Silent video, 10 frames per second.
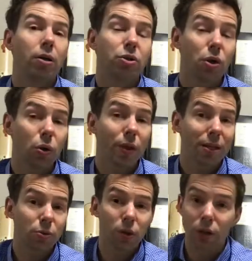So
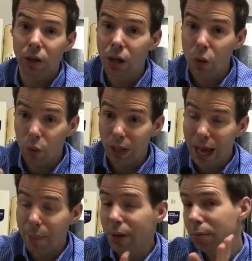that's what'll
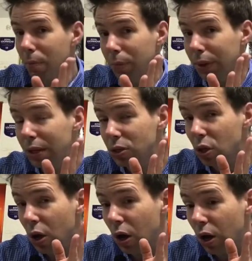happen.
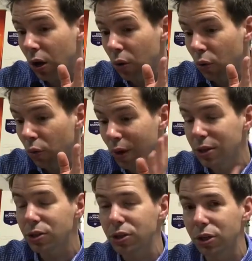Please
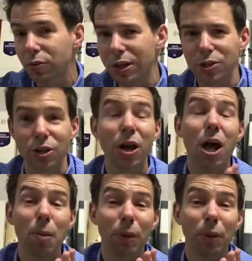register.